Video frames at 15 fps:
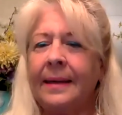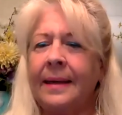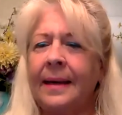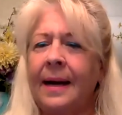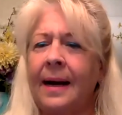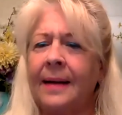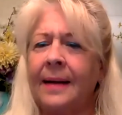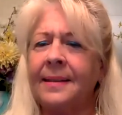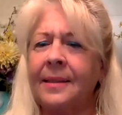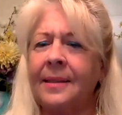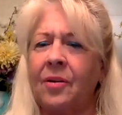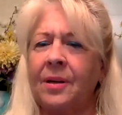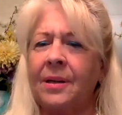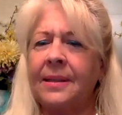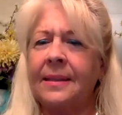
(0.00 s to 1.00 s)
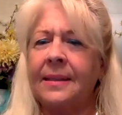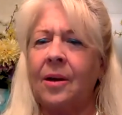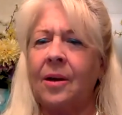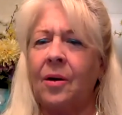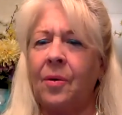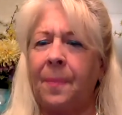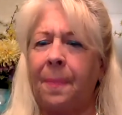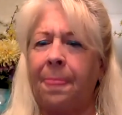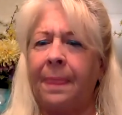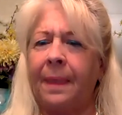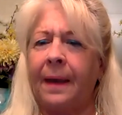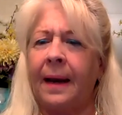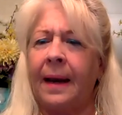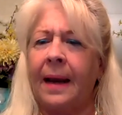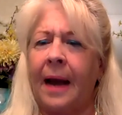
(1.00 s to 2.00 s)
Yeah. So
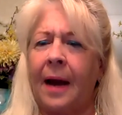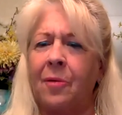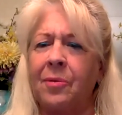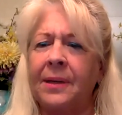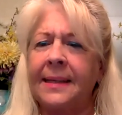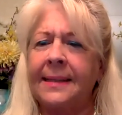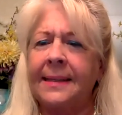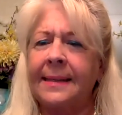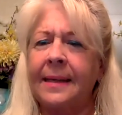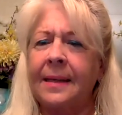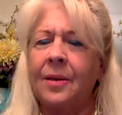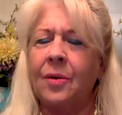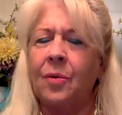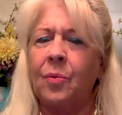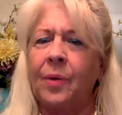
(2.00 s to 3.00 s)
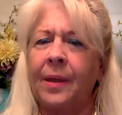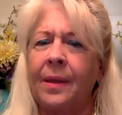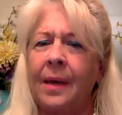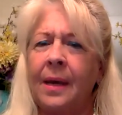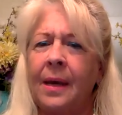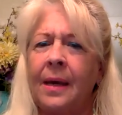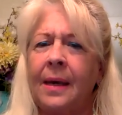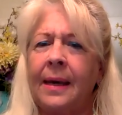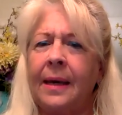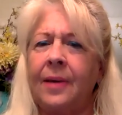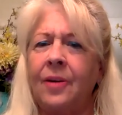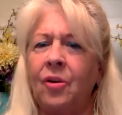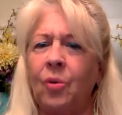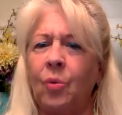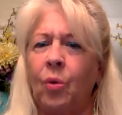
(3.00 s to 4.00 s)
I really see that in
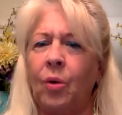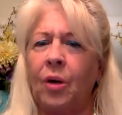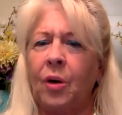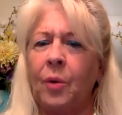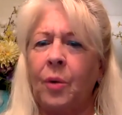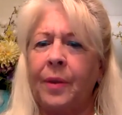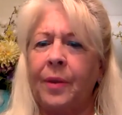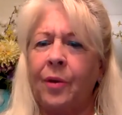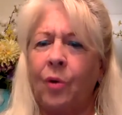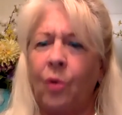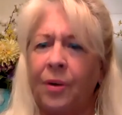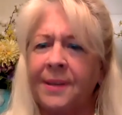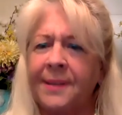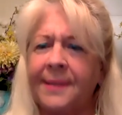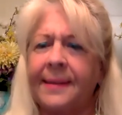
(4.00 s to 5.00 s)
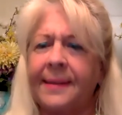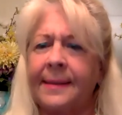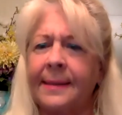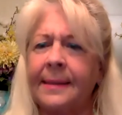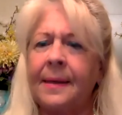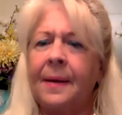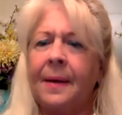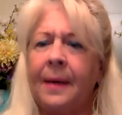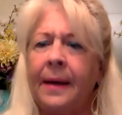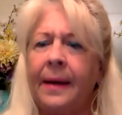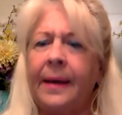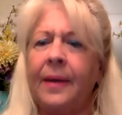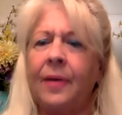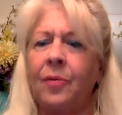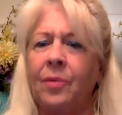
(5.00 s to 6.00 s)
your work with horses,
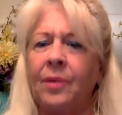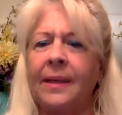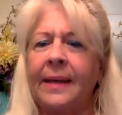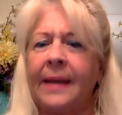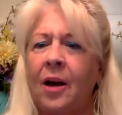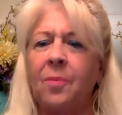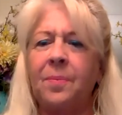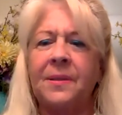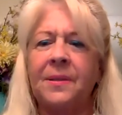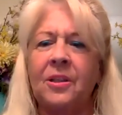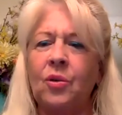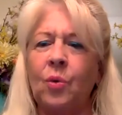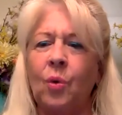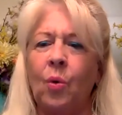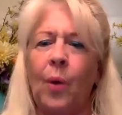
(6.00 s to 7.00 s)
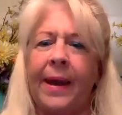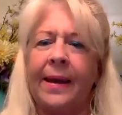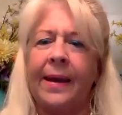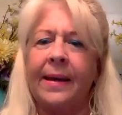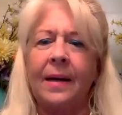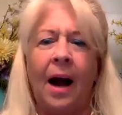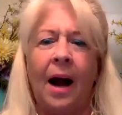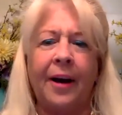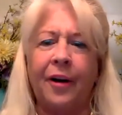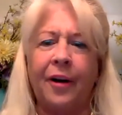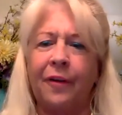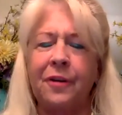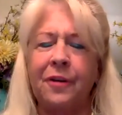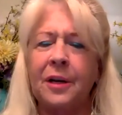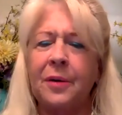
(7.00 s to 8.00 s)
it really helps to awaken higher
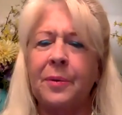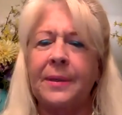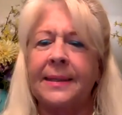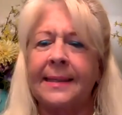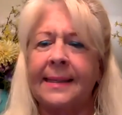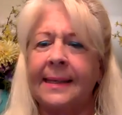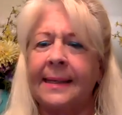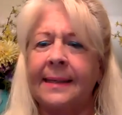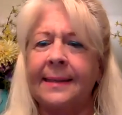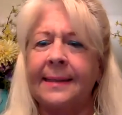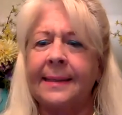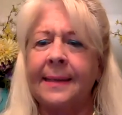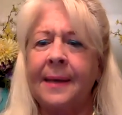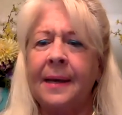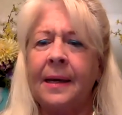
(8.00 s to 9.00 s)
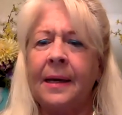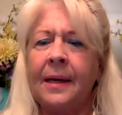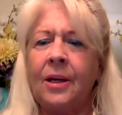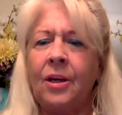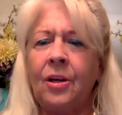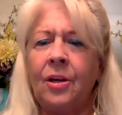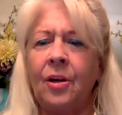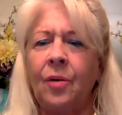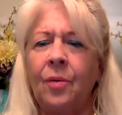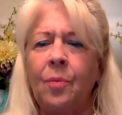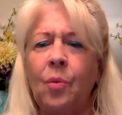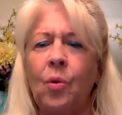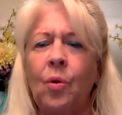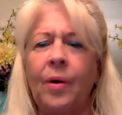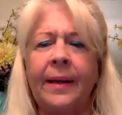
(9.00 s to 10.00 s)
frequencies,
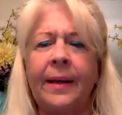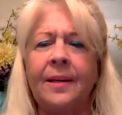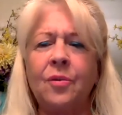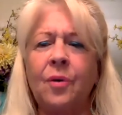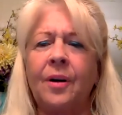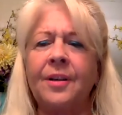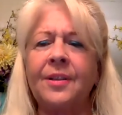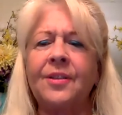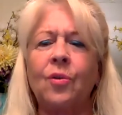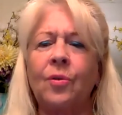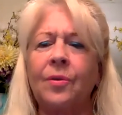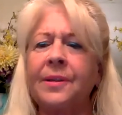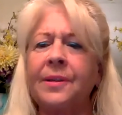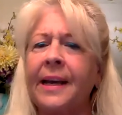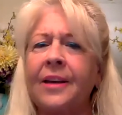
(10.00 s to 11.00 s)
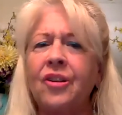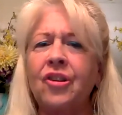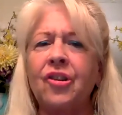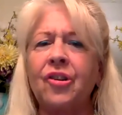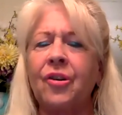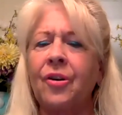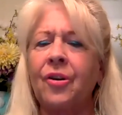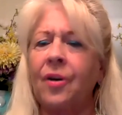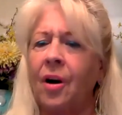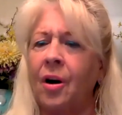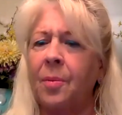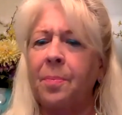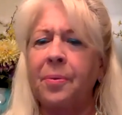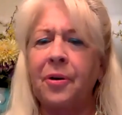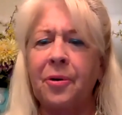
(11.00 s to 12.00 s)
more into our soul nature, our
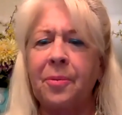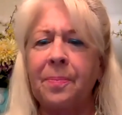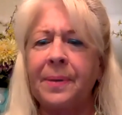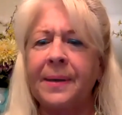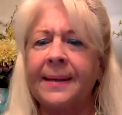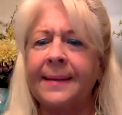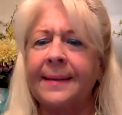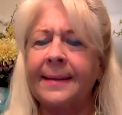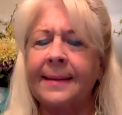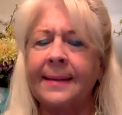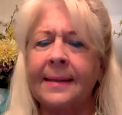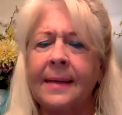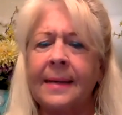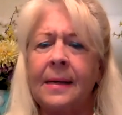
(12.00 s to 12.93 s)
purpose.